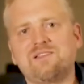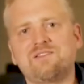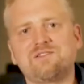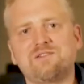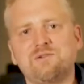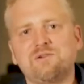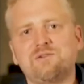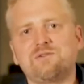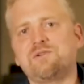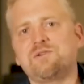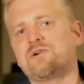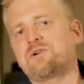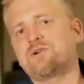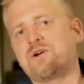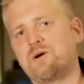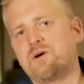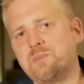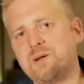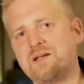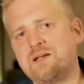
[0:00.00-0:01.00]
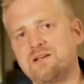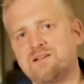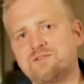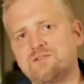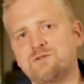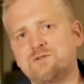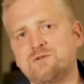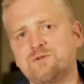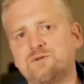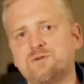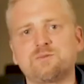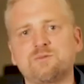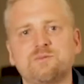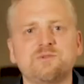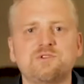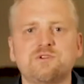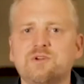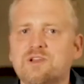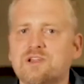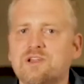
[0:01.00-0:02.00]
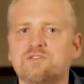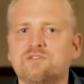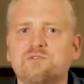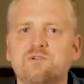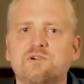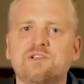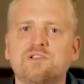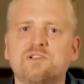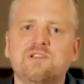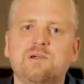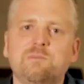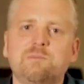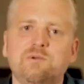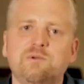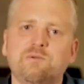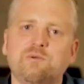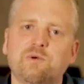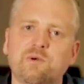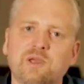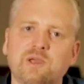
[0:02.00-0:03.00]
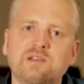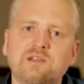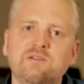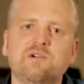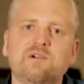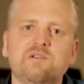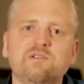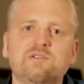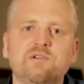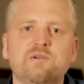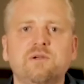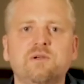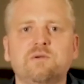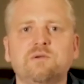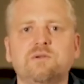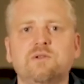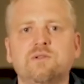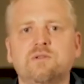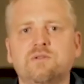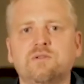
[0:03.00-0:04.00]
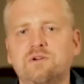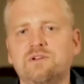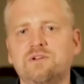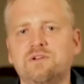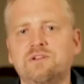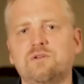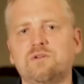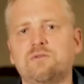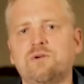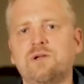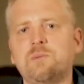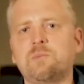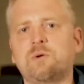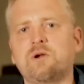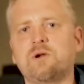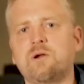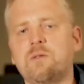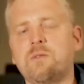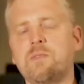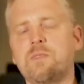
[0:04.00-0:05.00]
So if you're coming to join us, for example, for the anniversary on the 13th of April,